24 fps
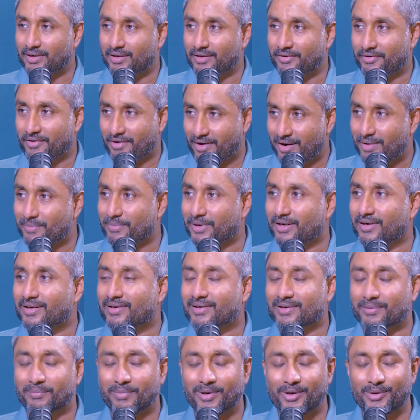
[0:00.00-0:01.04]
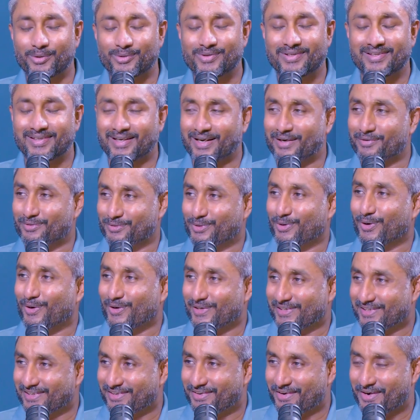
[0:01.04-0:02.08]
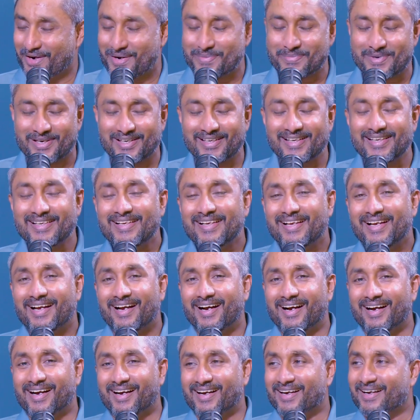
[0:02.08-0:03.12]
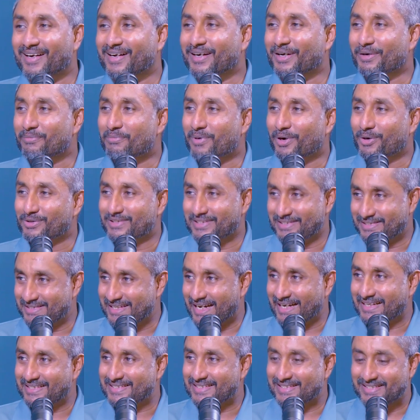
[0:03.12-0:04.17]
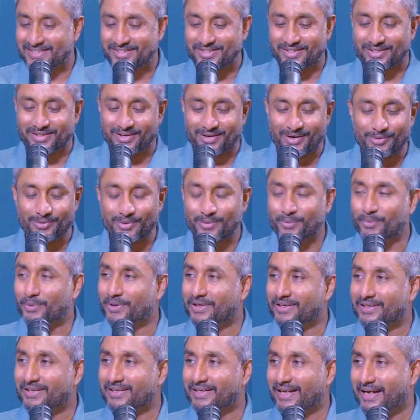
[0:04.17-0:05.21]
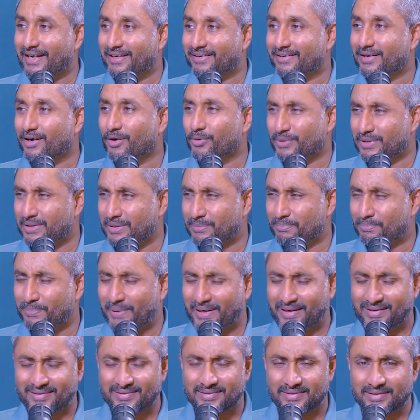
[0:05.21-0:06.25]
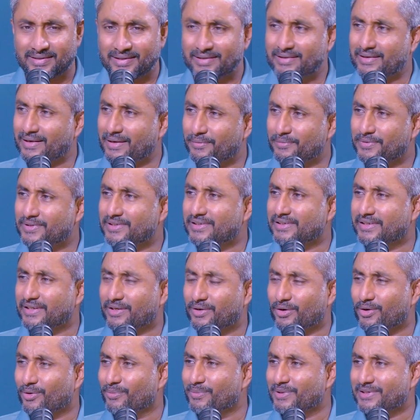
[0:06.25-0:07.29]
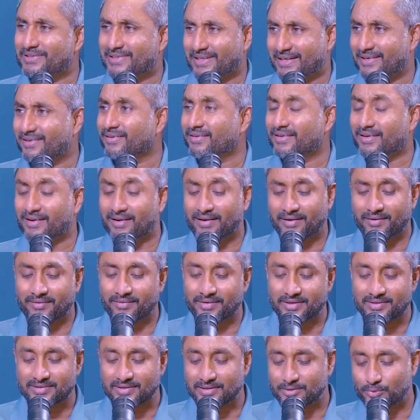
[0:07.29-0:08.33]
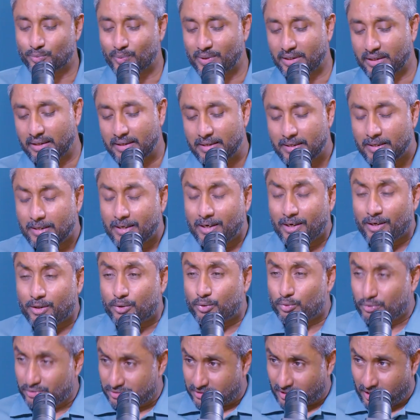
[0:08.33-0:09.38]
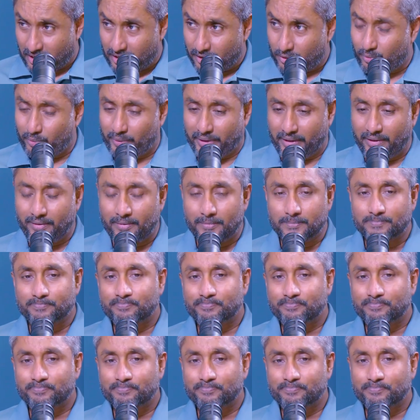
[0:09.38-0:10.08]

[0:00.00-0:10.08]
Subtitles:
drama about, I would call it a drama, about this taxation around the world and how it impacts the entire world economics and the countries as well. To start with,